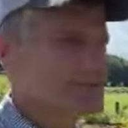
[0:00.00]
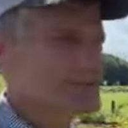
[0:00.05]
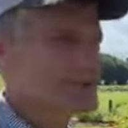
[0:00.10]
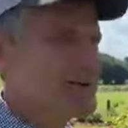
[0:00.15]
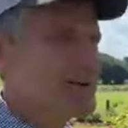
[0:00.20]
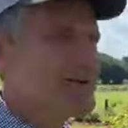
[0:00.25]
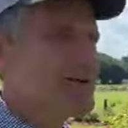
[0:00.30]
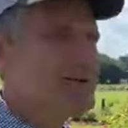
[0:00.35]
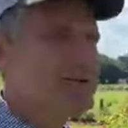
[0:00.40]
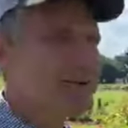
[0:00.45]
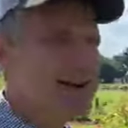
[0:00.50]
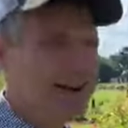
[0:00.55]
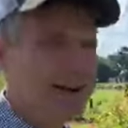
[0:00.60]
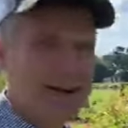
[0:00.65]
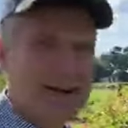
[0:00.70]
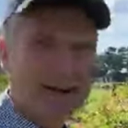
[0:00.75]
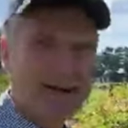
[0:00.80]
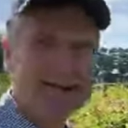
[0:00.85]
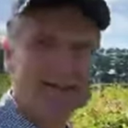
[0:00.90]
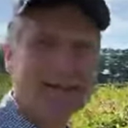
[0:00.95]
So
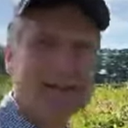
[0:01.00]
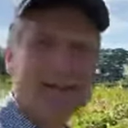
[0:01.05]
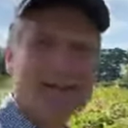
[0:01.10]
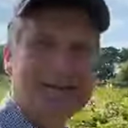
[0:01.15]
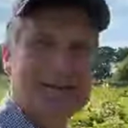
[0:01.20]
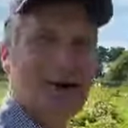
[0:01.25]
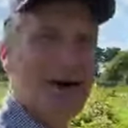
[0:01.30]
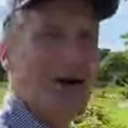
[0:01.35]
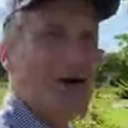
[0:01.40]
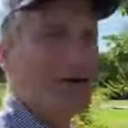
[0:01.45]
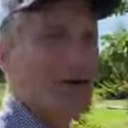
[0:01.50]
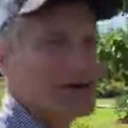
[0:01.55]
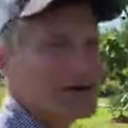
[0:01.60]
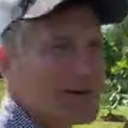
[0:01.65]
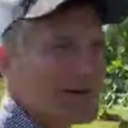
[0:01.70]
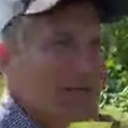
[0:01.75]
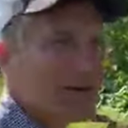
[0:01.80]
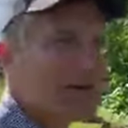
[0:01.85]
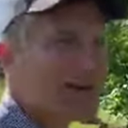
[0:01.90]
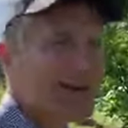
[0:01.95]
it's, it's
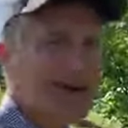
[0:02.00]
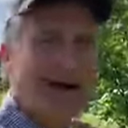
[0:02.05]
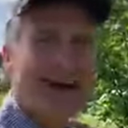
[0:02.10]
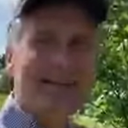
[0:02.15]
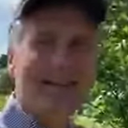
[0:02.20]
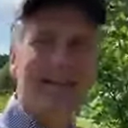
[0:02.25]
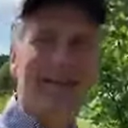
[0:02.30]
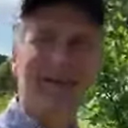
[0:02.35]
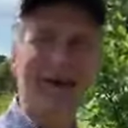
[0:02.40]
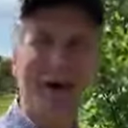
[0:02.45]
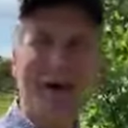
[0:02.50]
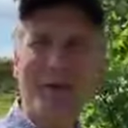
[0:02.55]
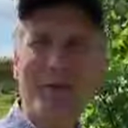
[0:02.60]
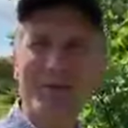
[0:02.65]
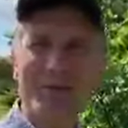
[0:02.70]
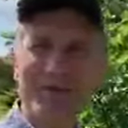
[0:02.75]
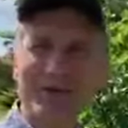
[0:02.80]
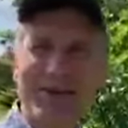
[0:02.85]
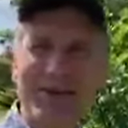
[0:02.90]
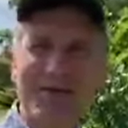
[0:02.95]
something that I think
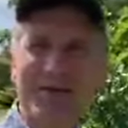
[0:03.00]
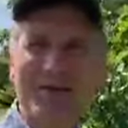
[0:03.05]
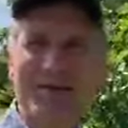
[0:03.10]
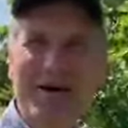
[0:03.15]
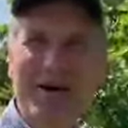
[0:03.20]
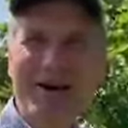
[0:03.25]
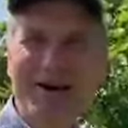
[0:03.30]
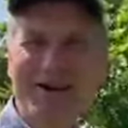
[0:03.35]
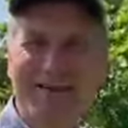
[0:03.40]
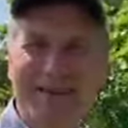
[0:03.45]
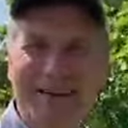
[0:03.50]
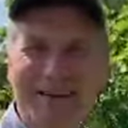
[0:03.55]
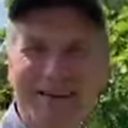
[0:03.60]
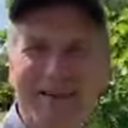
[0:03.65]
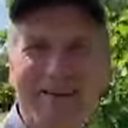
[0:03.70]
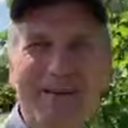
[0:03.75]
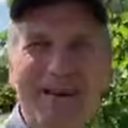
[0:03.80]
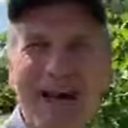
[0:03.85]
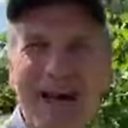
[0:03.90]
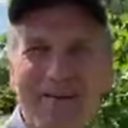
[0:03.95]
almost everybody, if they
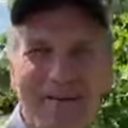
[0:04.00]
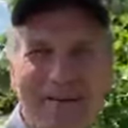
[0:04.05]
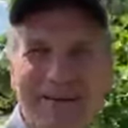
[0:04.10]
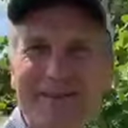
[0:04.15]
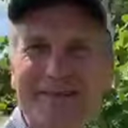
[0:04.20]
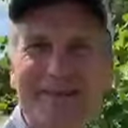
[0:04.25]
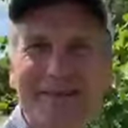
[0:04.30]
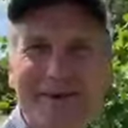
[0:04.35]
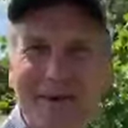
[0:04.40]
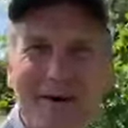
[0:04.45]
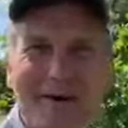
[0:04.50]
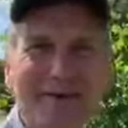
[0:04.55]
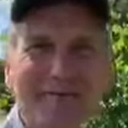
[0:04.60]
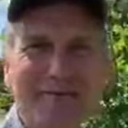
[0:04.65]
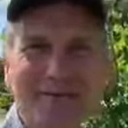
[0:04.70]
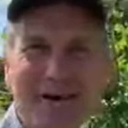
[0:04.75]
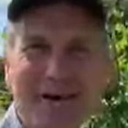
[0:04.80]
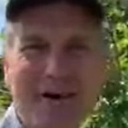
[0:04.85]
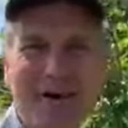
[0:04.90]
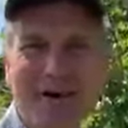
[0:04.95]
don't have it in their
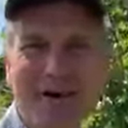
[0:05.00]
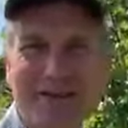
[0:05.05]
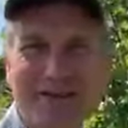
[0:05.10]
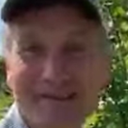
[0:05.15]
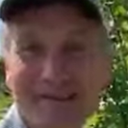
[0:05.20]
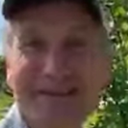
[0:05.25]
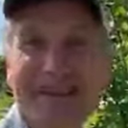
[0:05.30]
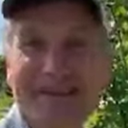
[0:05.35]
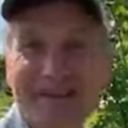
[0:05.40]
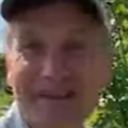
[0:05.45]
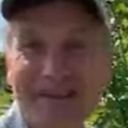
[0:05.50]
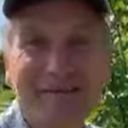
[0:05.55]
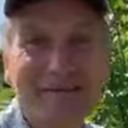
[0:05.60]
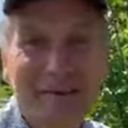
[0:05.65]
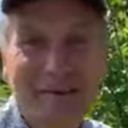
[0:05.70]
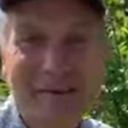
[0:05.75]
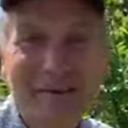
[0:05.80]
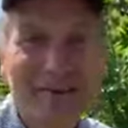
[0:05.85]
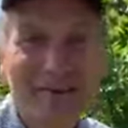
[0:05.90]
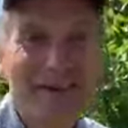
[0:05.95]
home yard, then they
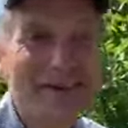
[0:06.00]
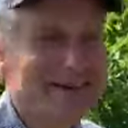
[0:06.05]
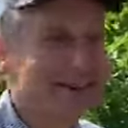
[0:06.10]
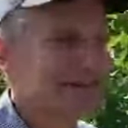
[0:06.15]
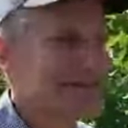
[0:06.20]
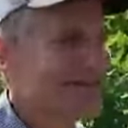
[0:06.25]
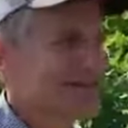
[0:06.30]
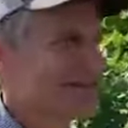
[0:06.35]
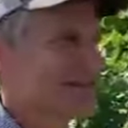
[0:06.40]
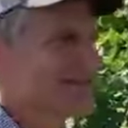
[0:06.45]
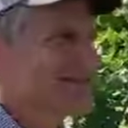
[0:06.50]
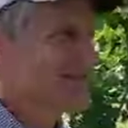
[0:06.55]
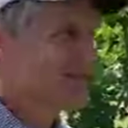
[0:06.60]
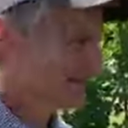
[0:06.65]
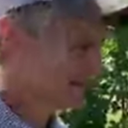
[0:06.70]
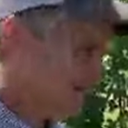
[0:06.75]
should be putting it there.